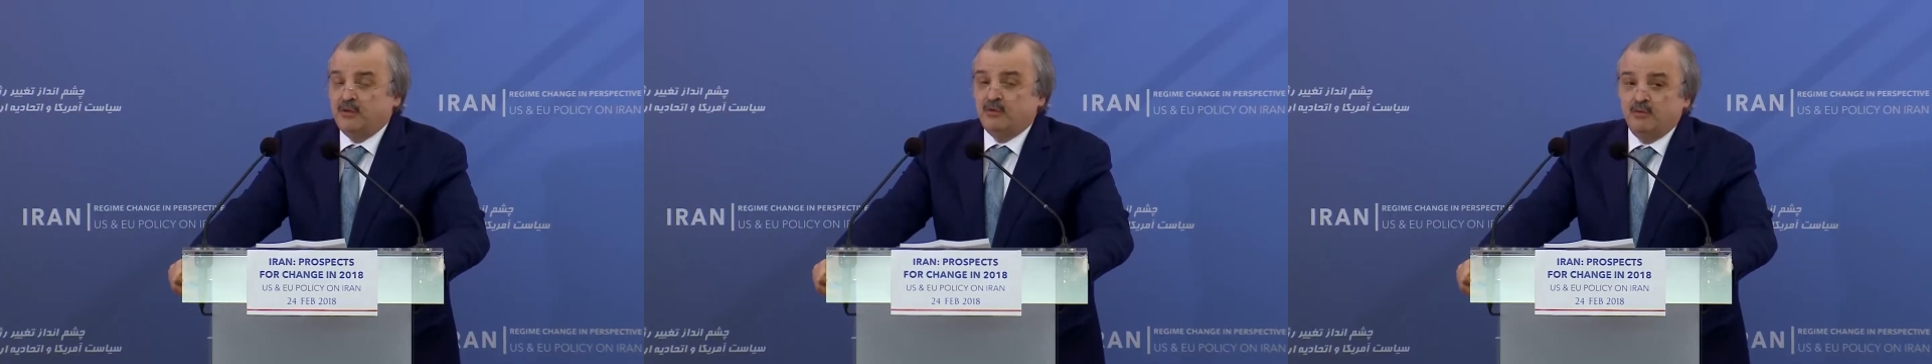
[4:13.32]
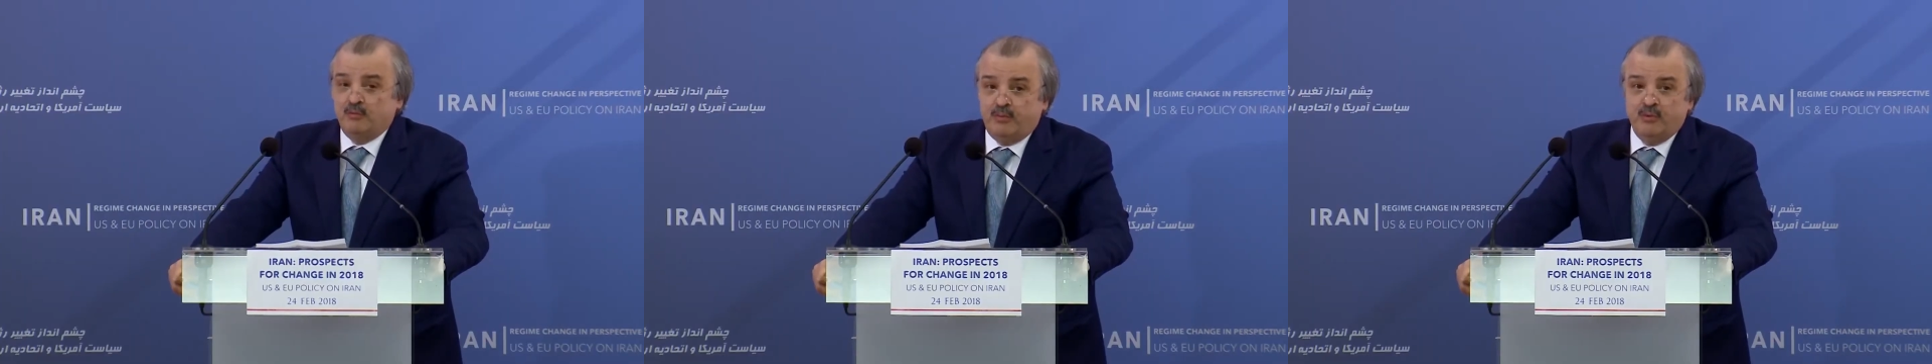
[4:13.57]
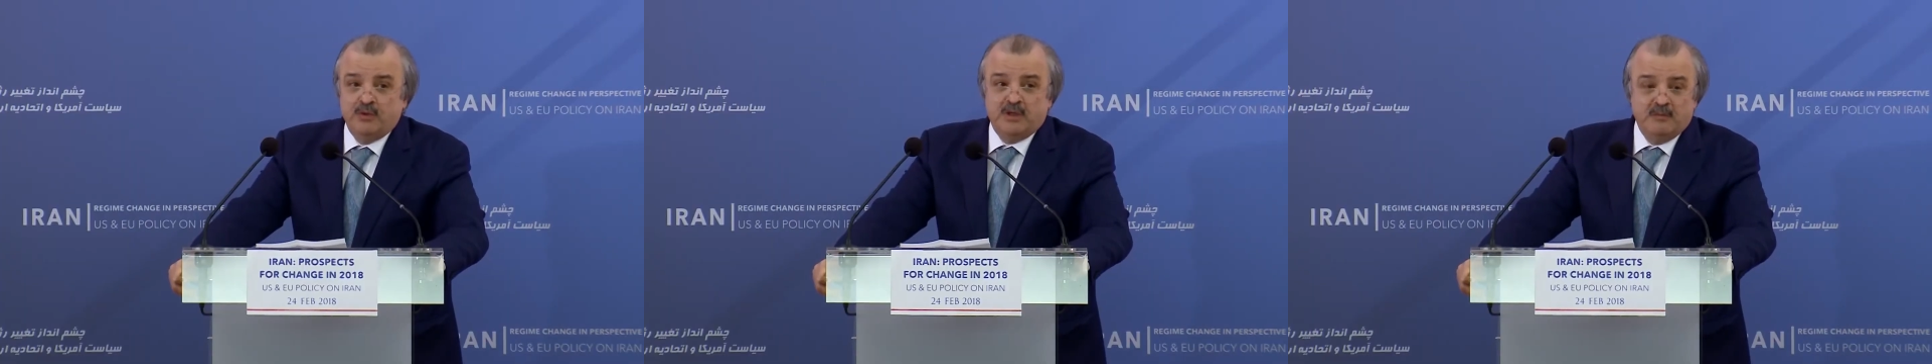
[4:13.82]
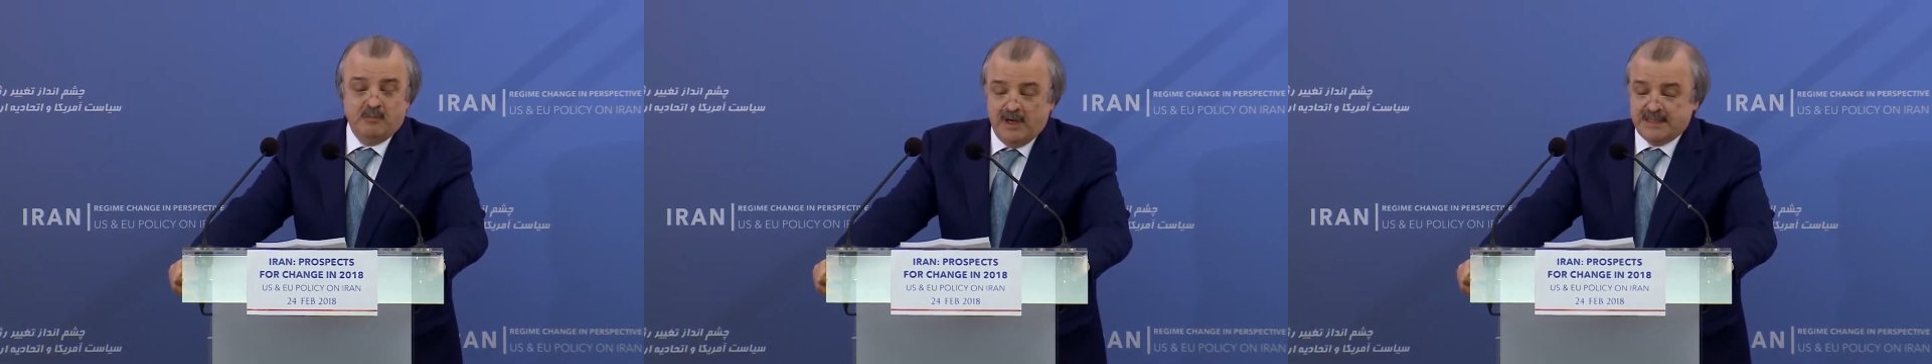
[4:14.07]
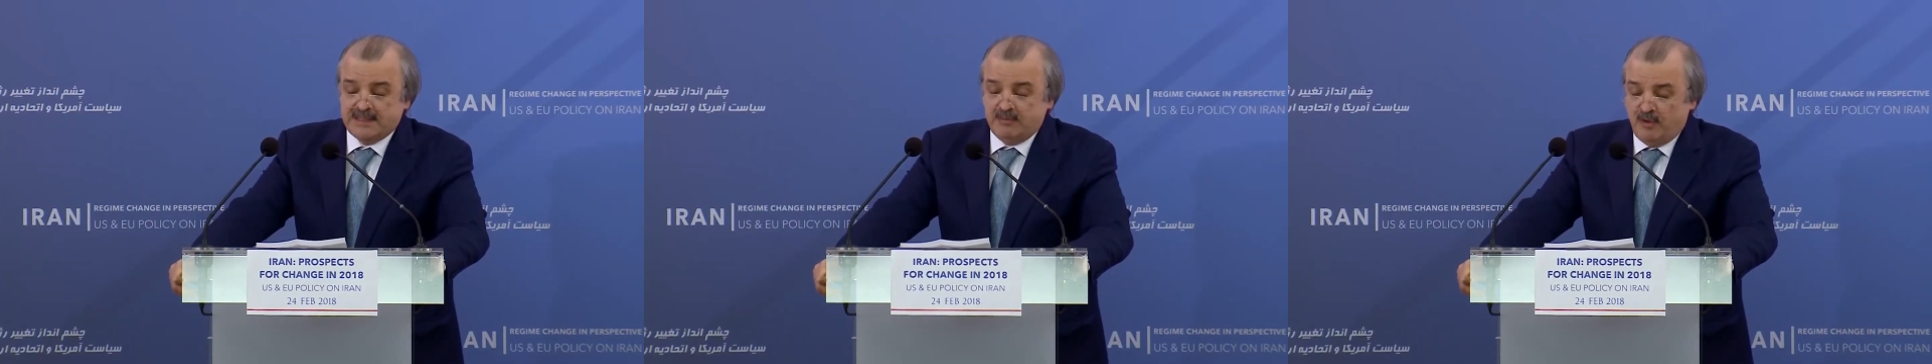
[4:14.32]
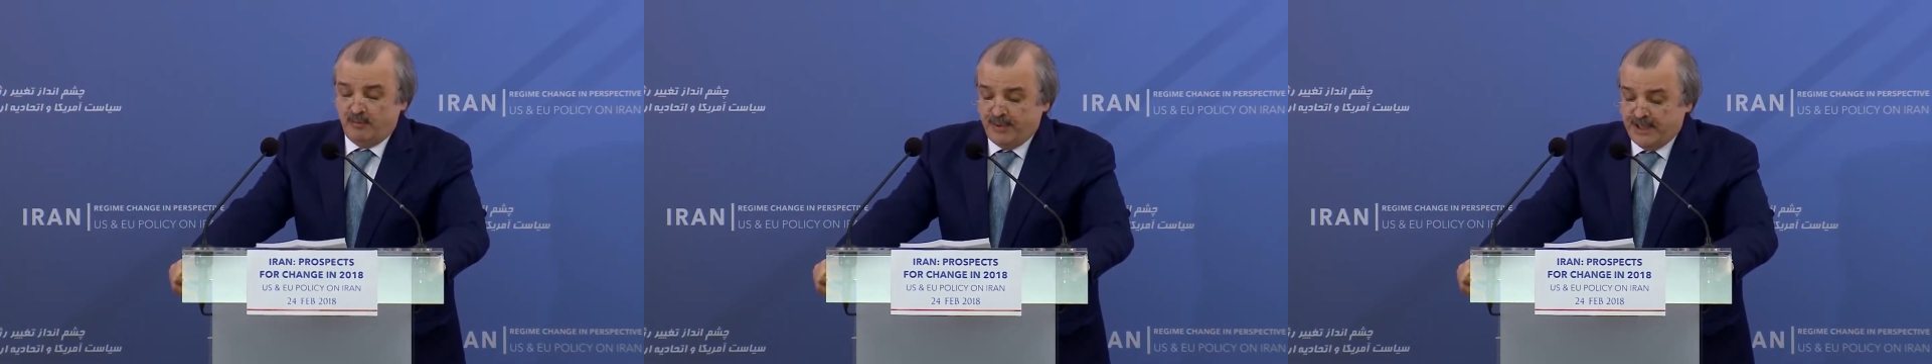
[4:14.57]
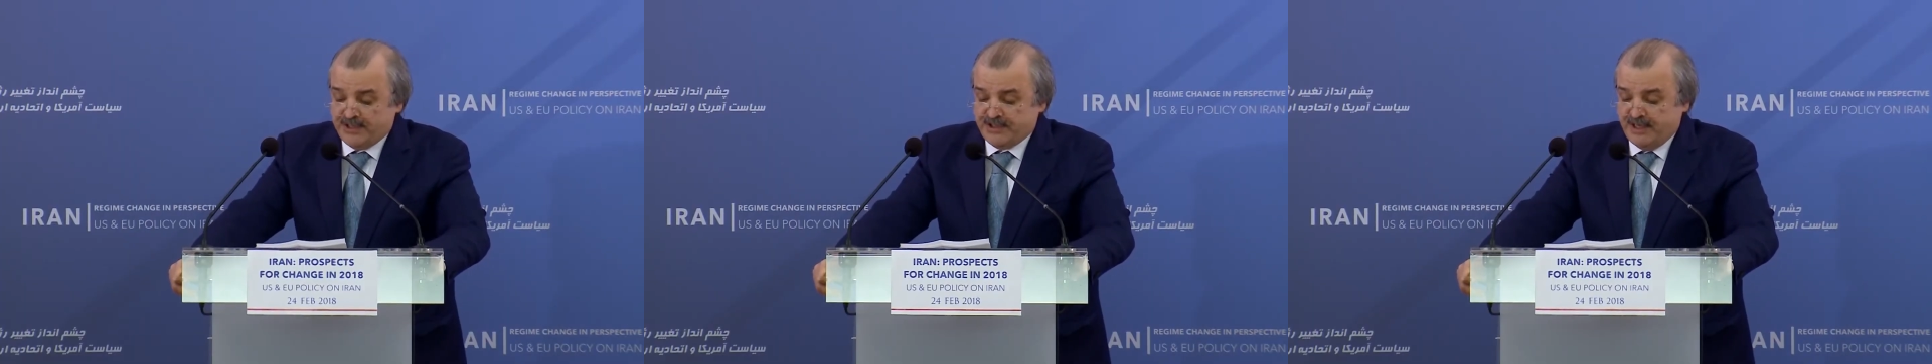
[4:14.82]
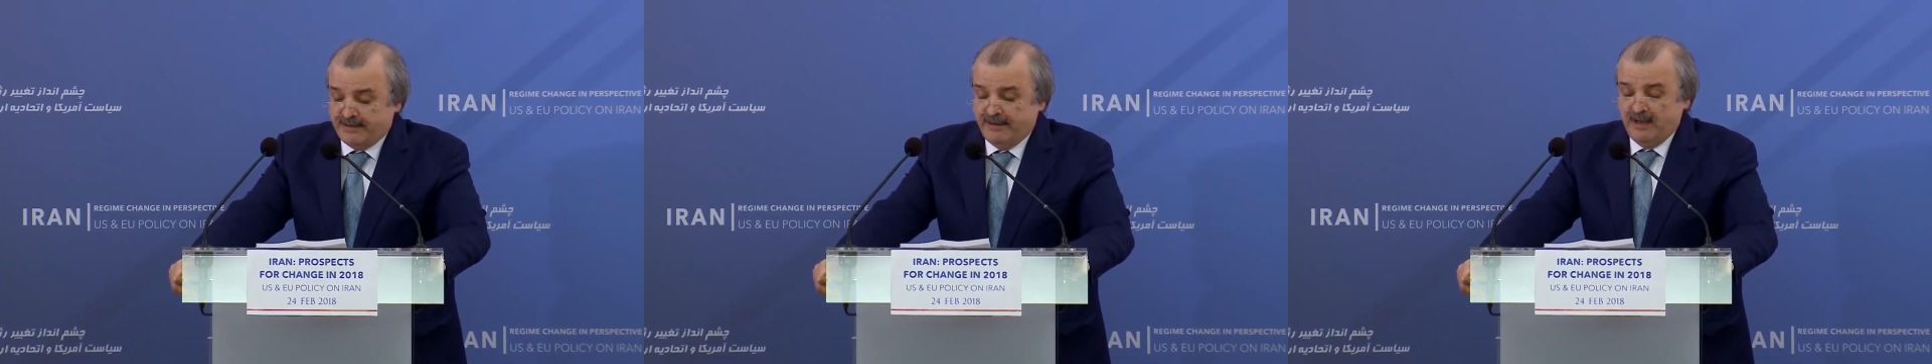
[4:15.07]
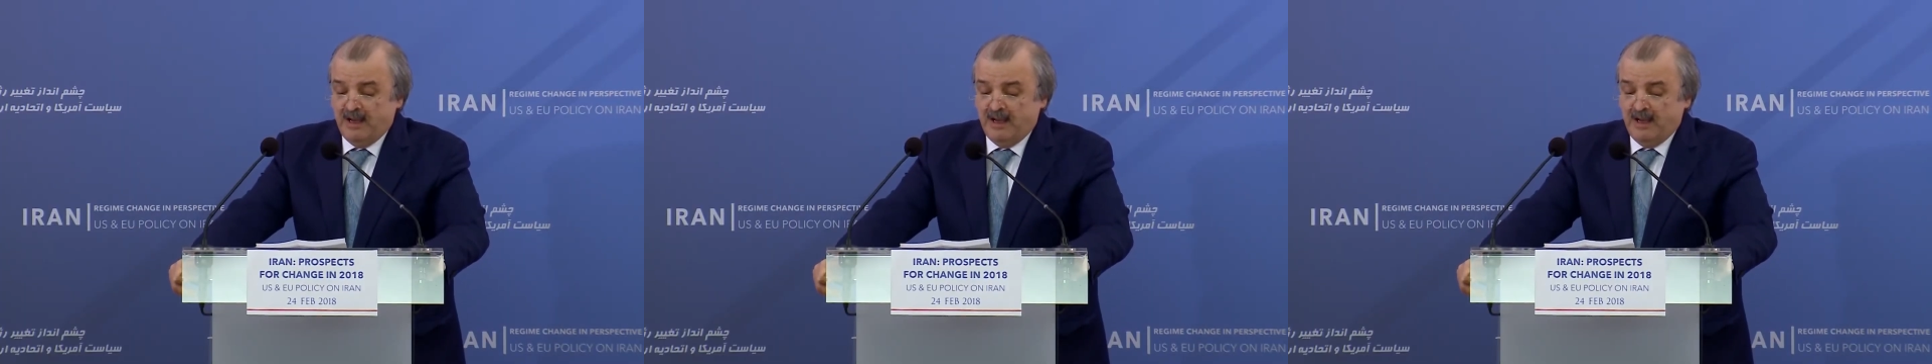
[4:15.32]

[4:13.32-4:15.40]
to put maximum pressure